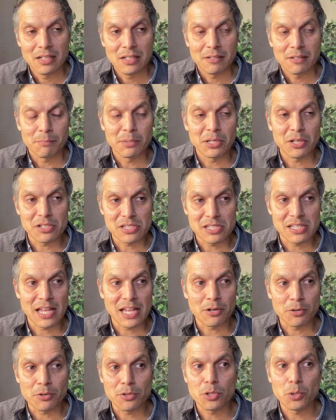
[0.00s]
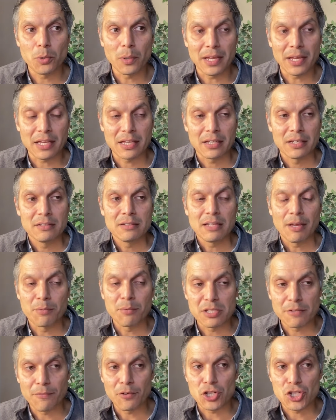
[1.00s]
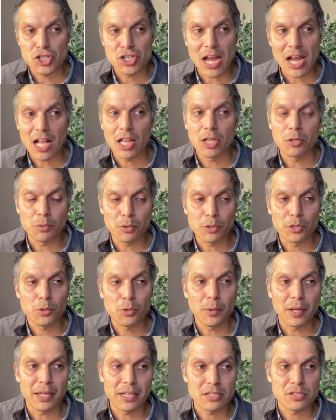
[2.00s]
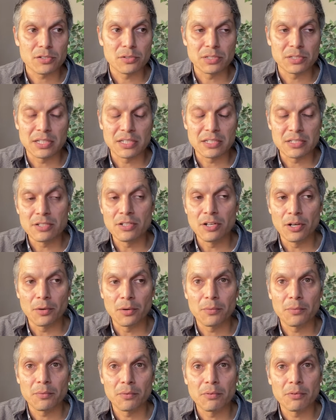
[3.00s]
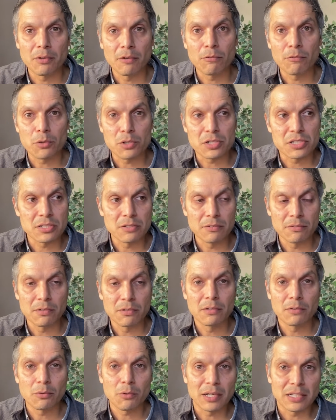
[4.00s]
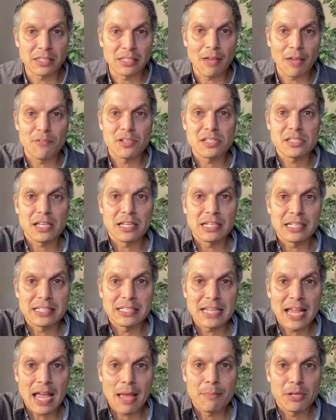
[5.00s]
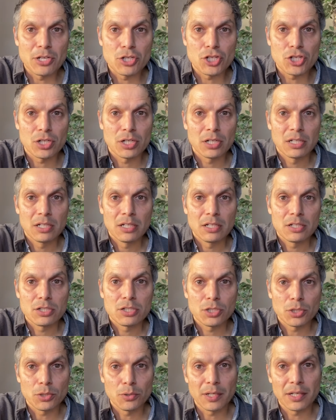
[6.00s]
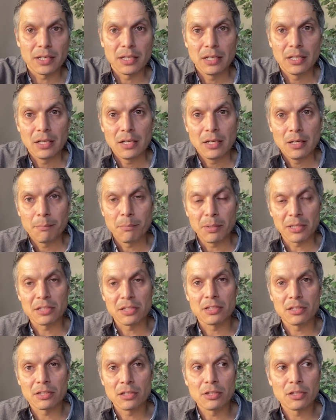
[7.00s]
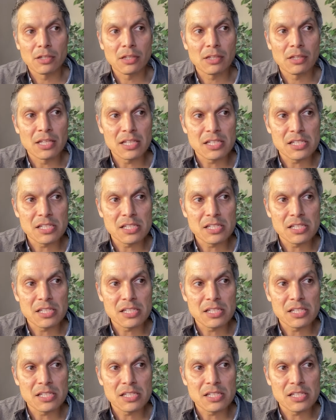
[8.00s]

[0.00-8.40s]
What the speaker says: because of that earthquake. It was a very shallow earthquake, so it did, of course, quite devastating damage to it. But this